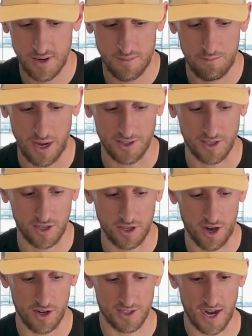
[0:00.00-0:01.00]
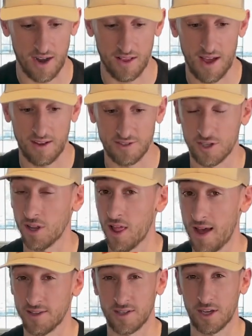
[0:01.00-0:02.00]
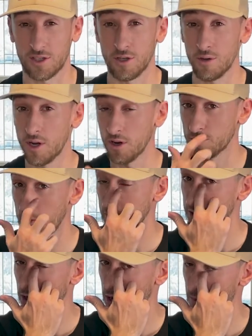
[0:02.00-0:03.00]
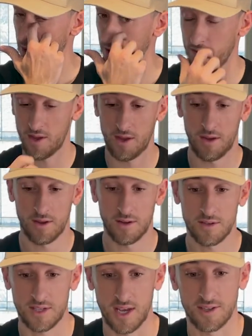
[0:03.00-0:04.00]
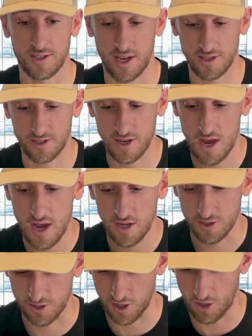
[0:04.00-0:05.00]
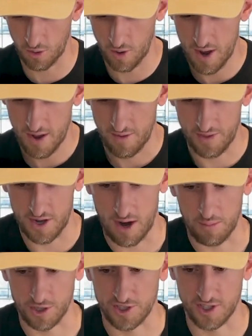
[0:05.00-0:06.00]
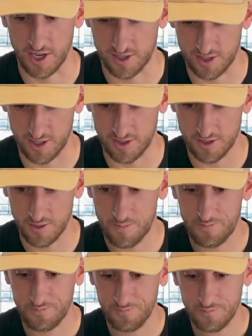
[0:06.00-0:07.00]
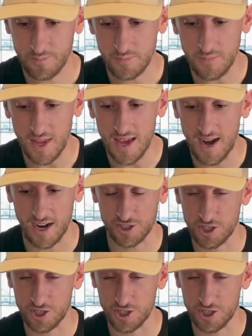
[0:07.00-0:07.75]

basically our entire lives to the last like two years when we started running the TSS. So the number sixes I actually